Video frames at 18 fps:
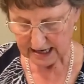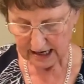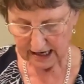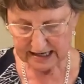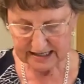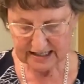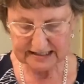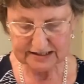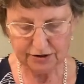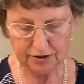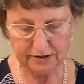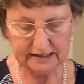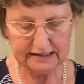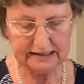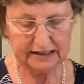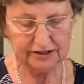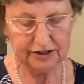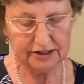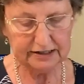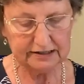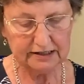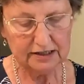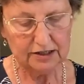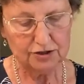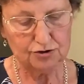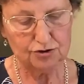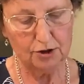I just took an onion,
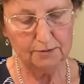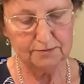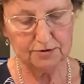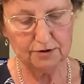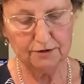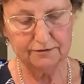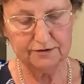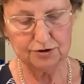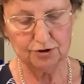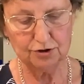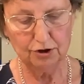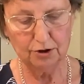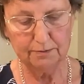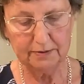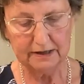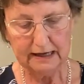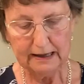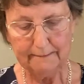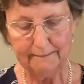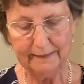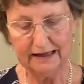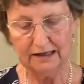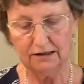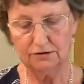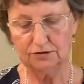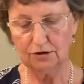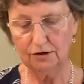topped off the top,
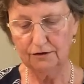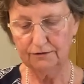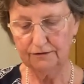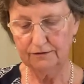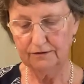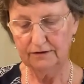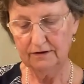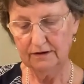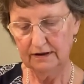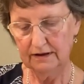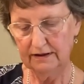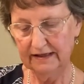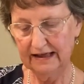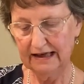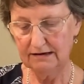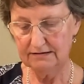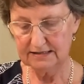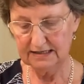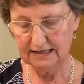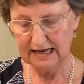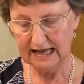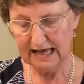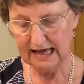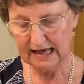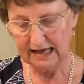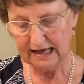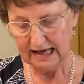peeled off the outer
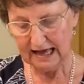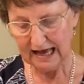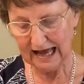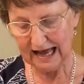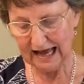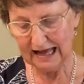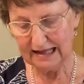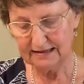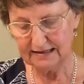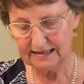layer and